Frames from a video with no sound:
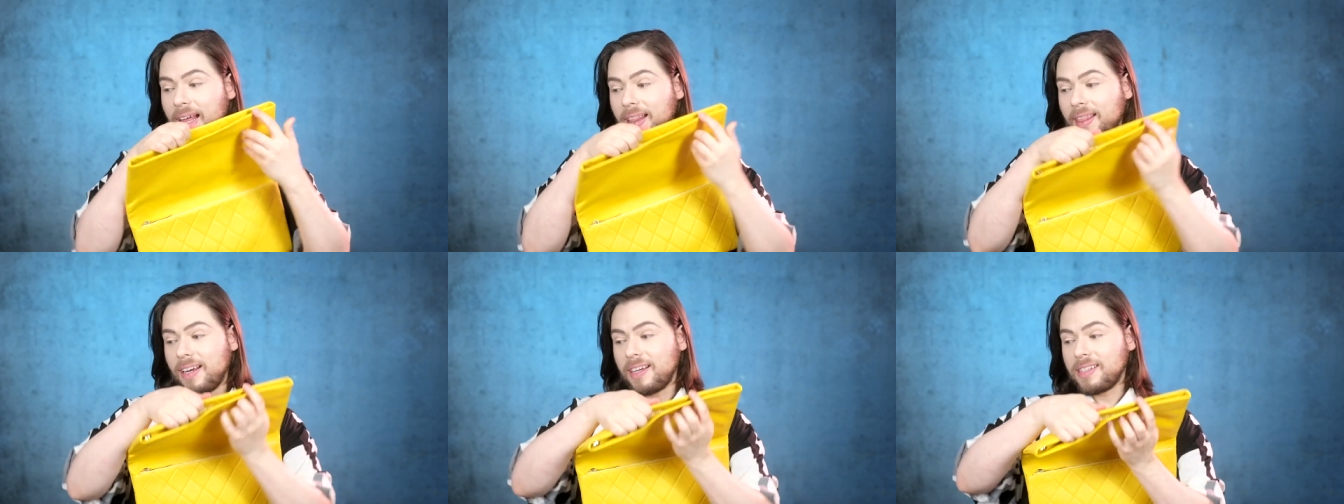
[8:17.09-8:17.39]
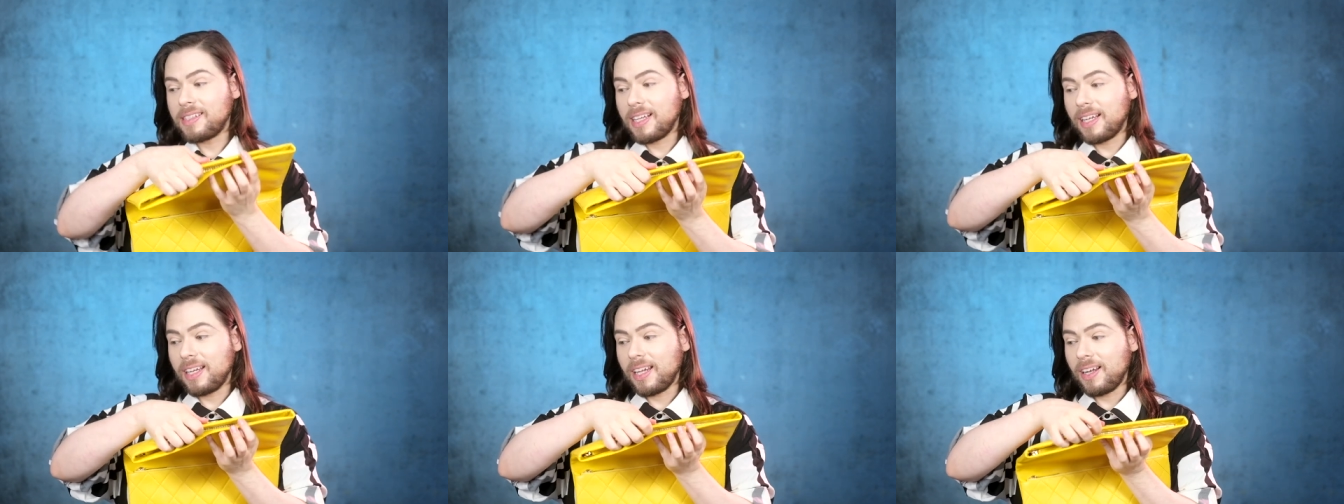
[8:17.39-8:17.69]

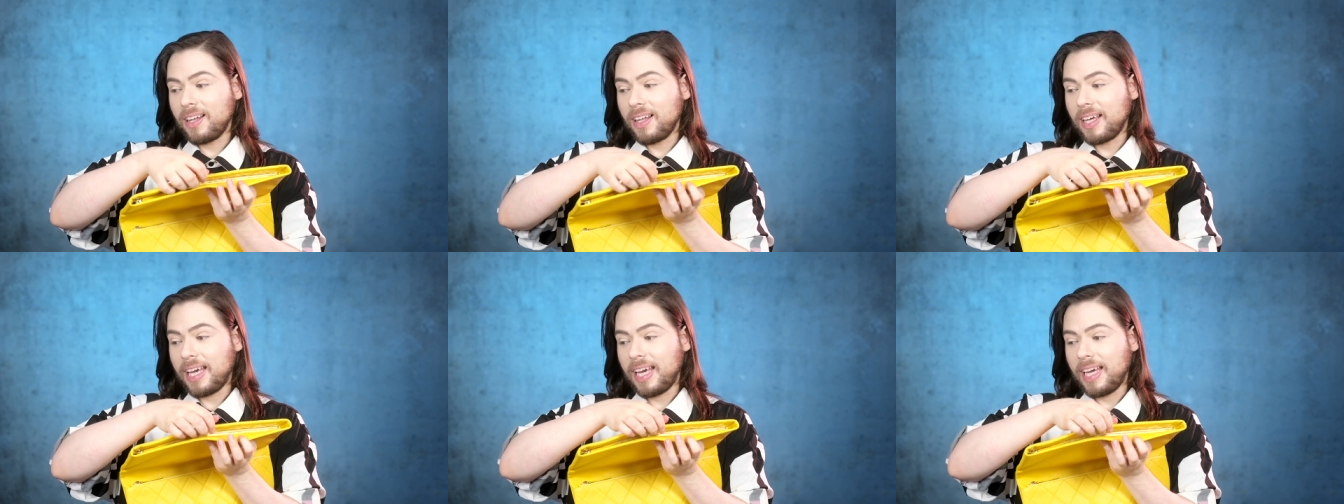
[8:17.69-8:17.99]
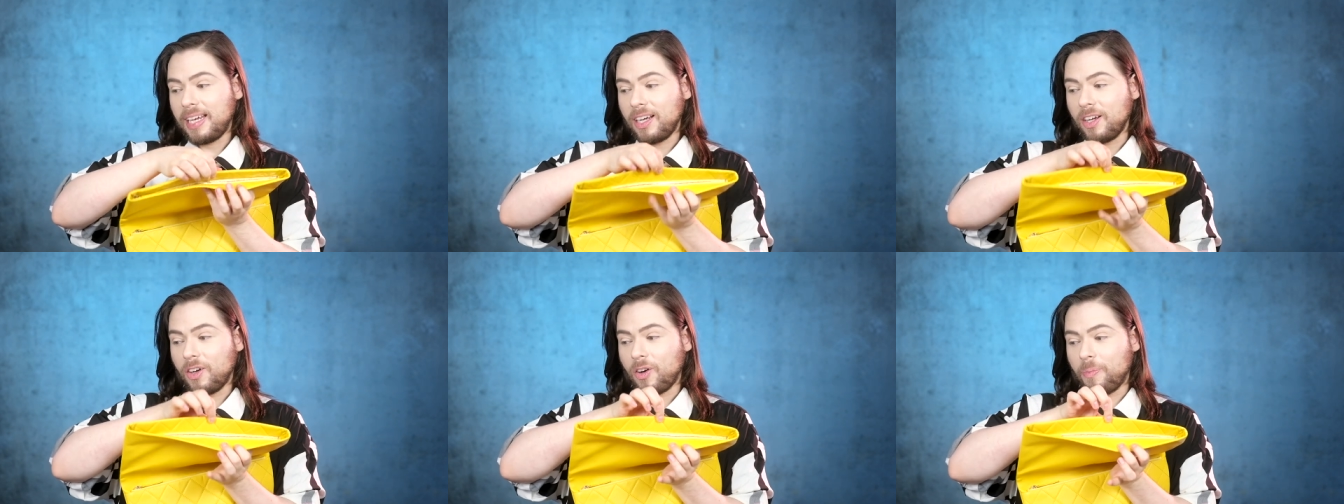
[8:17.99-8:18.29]
There's a little
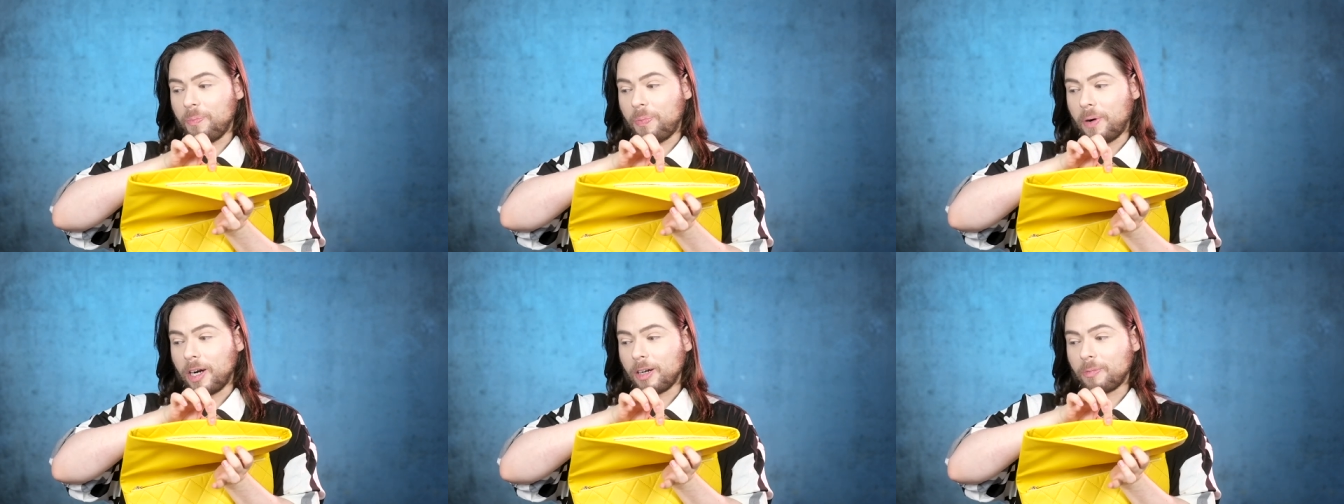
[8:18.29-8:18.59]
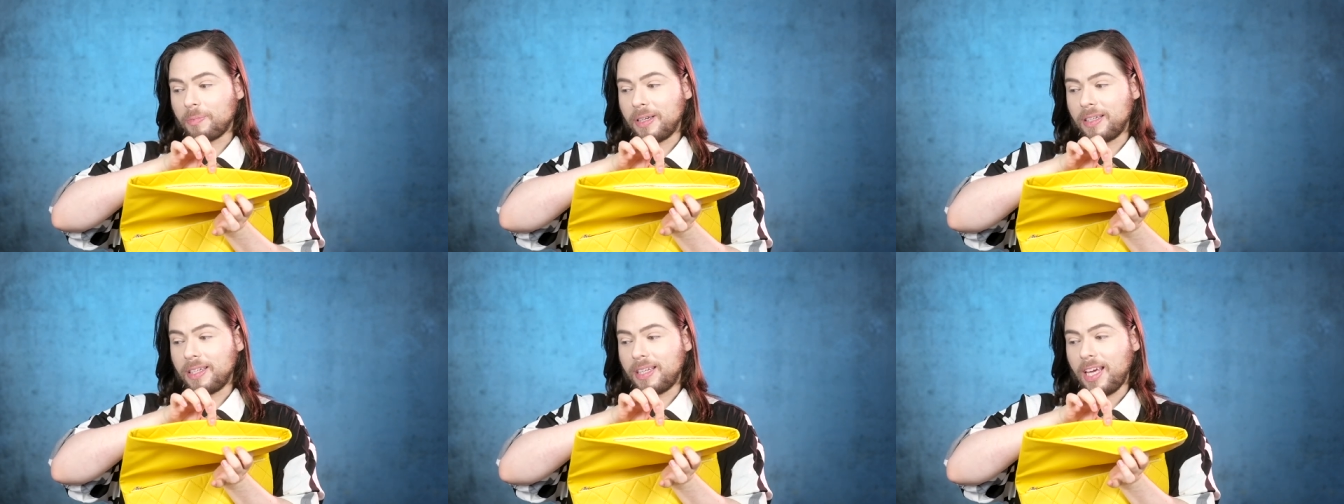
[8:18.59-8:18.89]
hidden
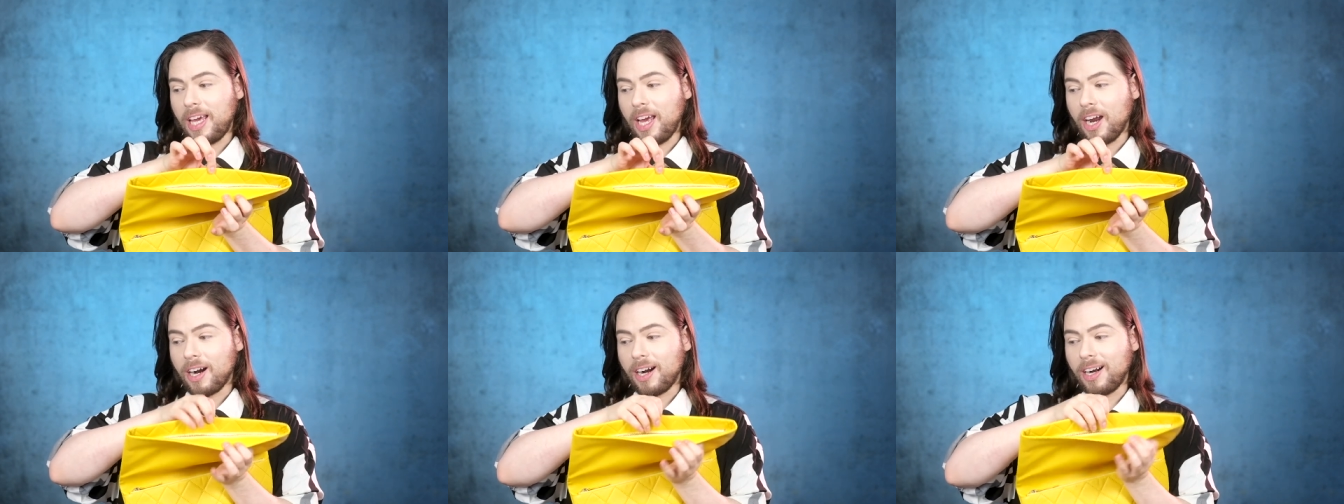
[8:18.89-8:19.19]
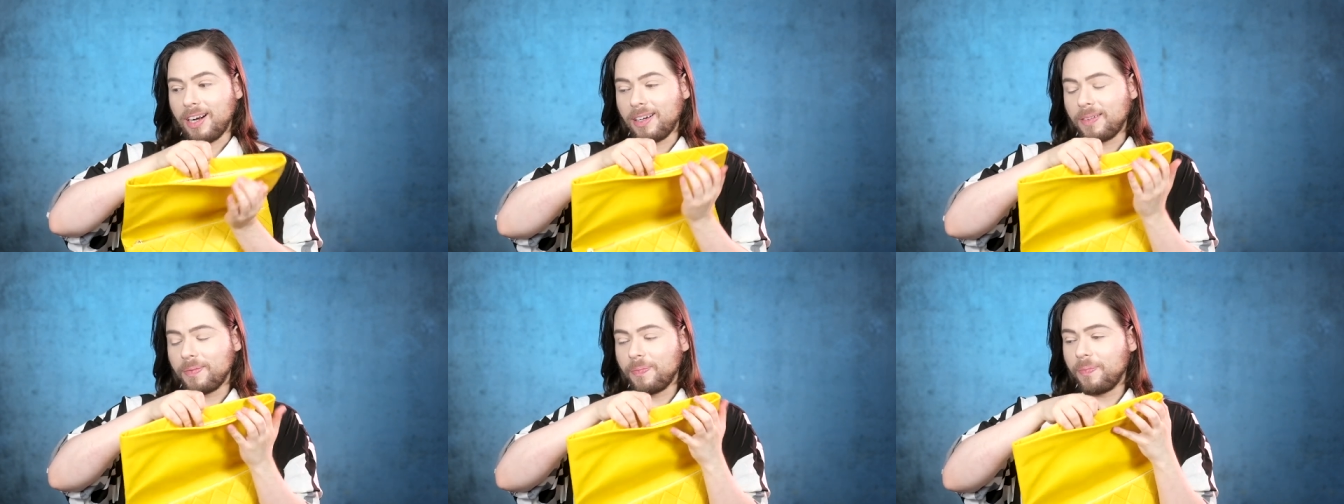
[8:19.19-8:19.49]
compartment
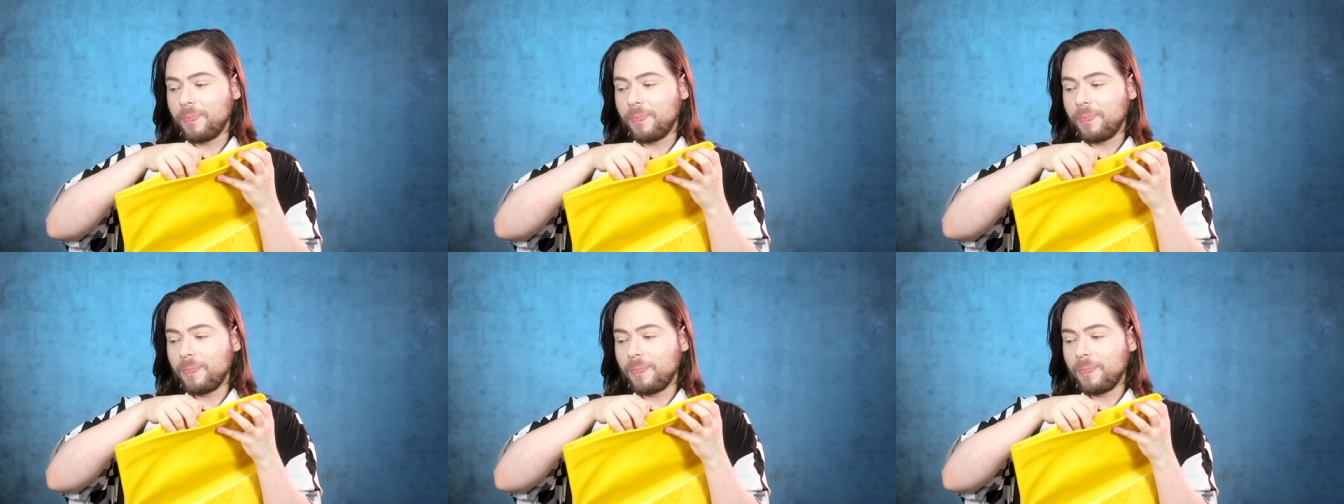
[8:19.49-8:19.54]
here